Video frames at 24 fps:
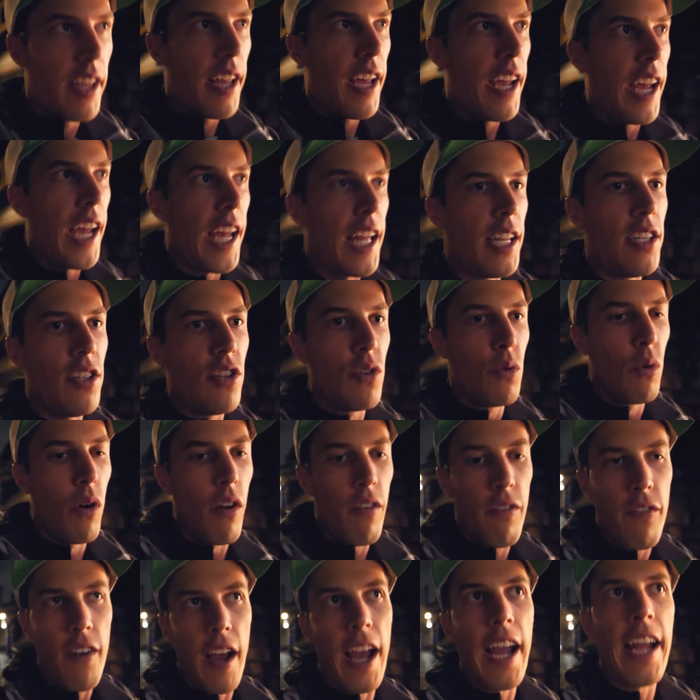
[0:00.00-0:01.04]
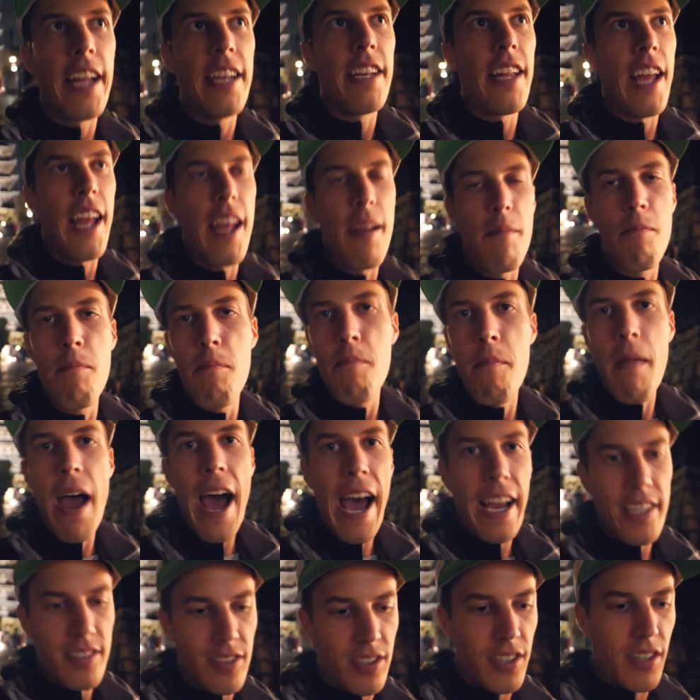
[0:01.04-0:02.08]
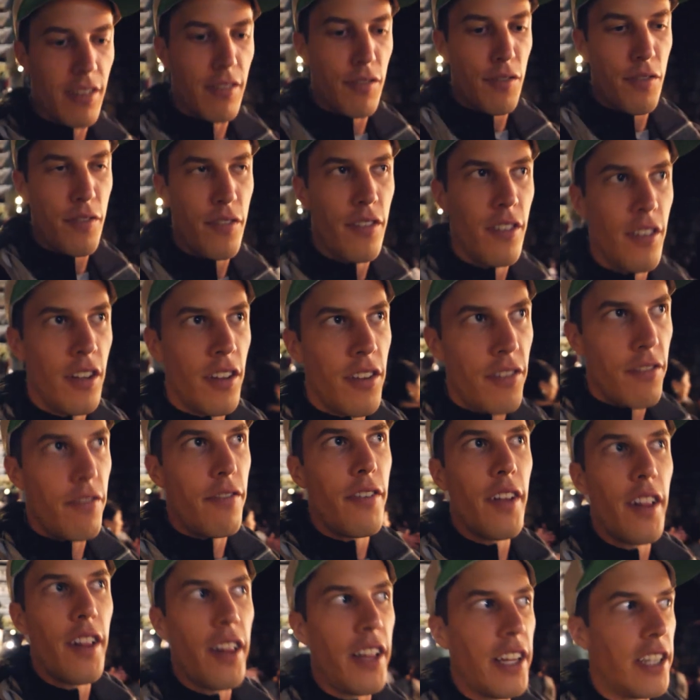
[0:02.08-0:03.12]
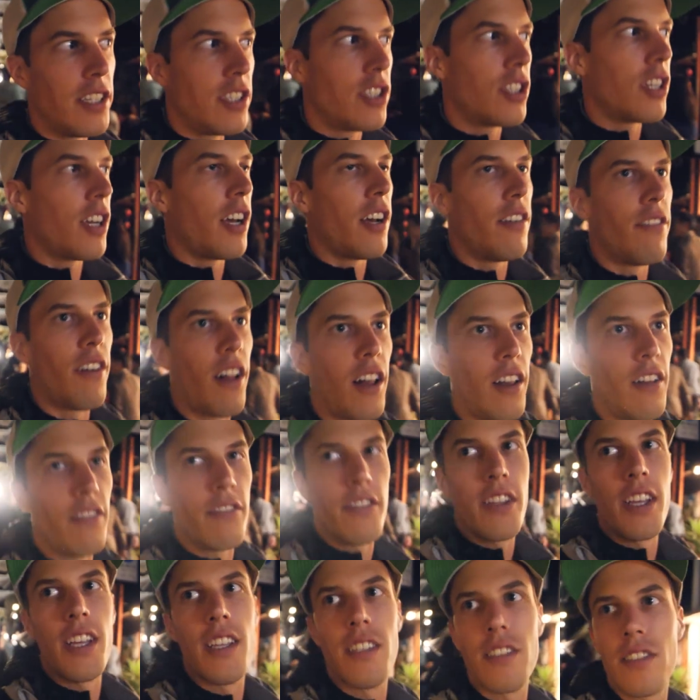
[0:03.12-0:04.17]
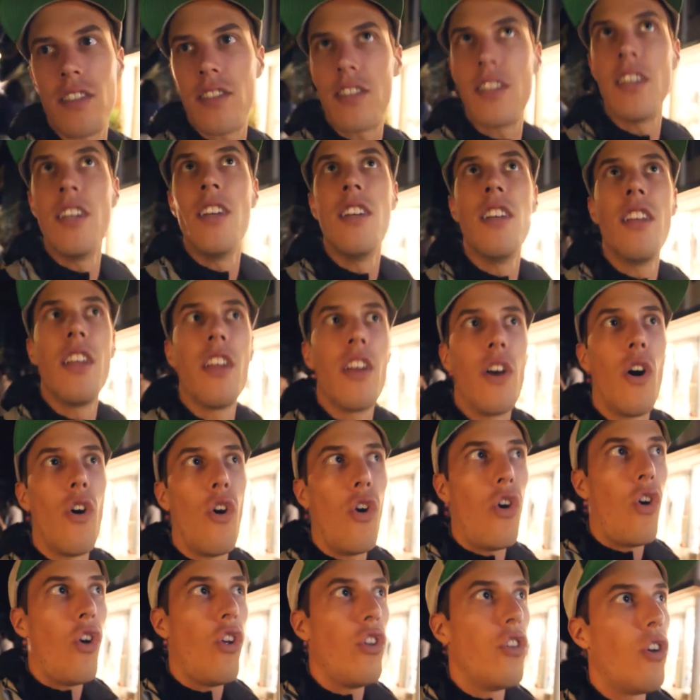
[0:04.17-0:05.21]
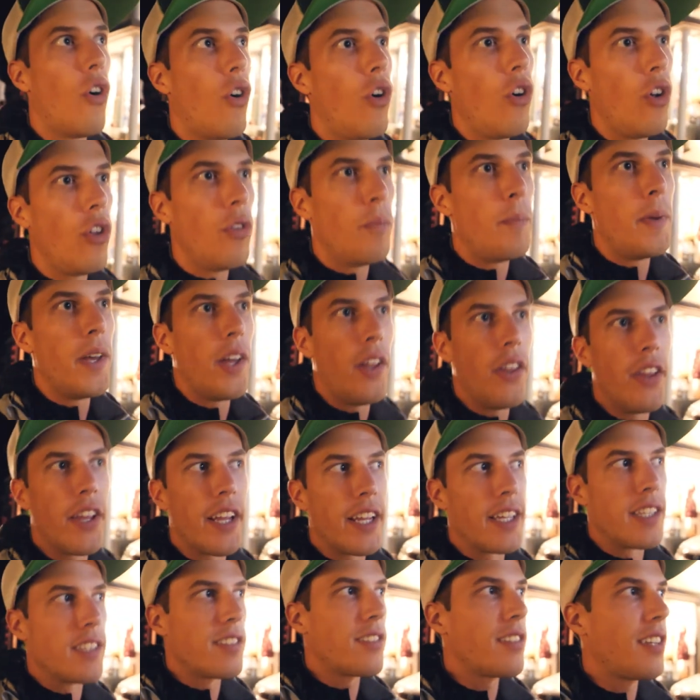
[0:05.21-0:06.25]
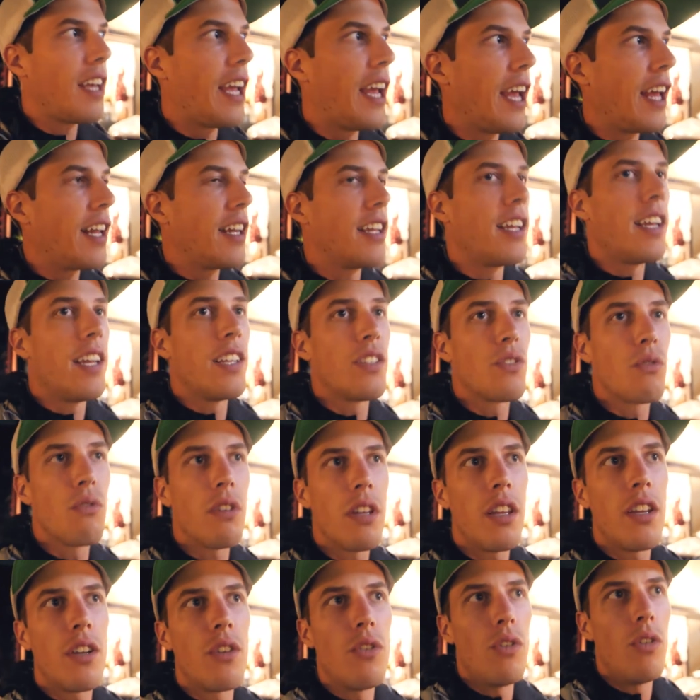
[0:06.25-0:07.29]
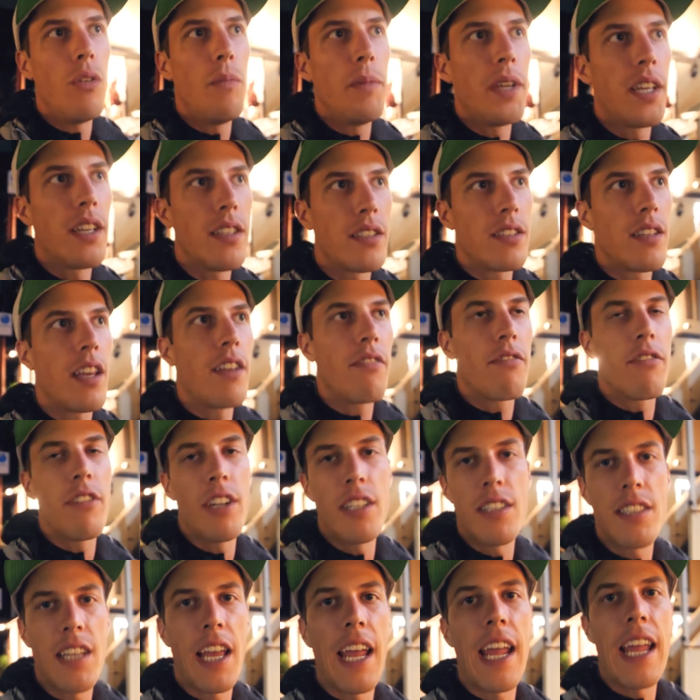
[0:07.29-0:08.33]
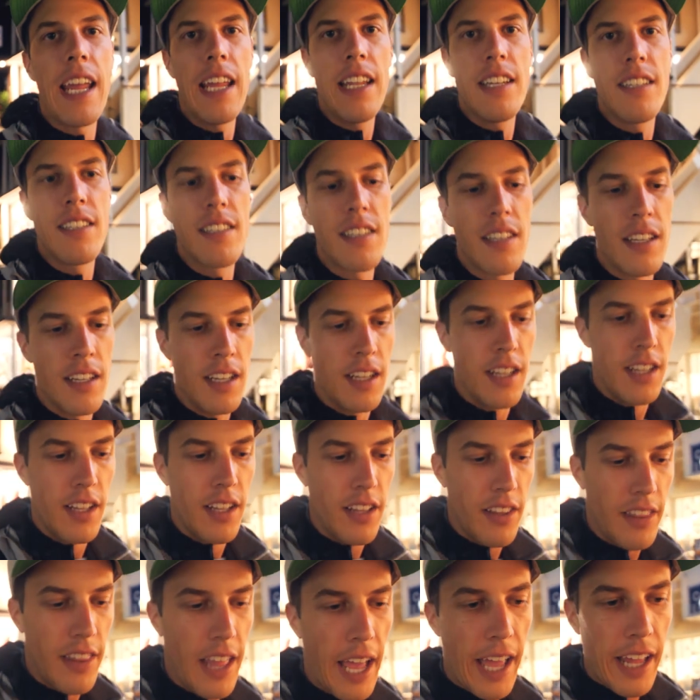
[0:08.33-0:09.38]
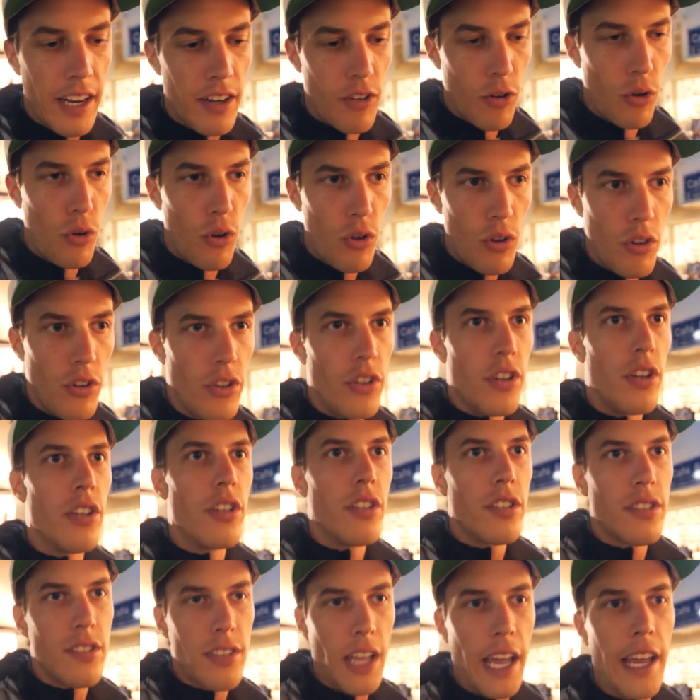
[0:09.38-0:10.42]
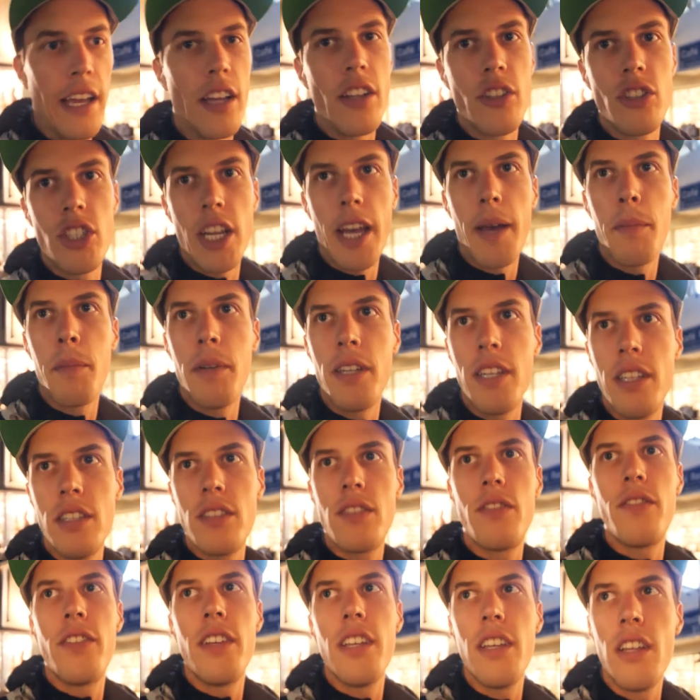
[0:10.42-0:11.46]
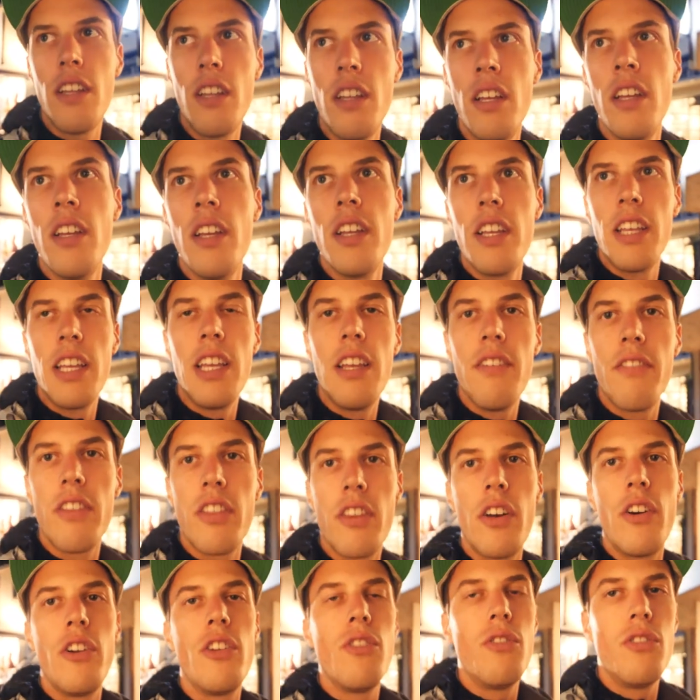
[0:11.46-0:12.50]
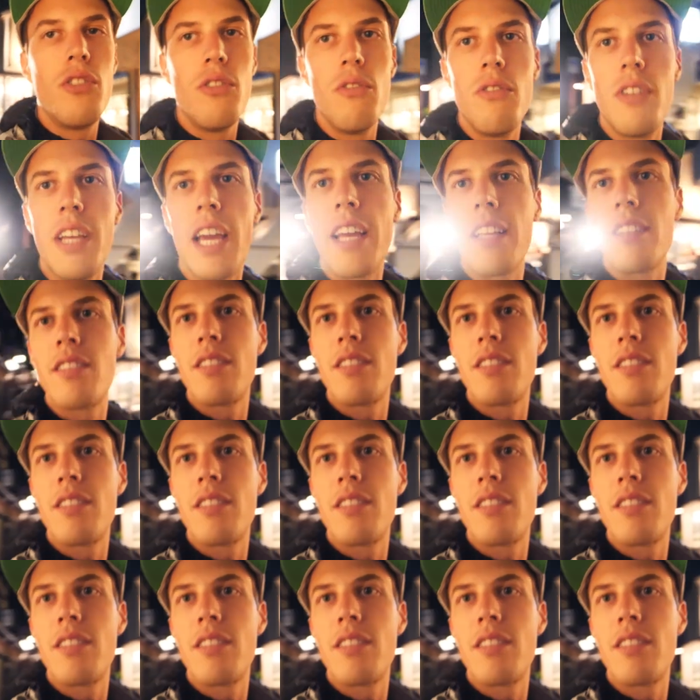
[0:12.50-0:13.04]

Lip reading: and you will find a massive village of all of these old buildings, and it's really cool because they've retained that old style Japanese feel, even though you do get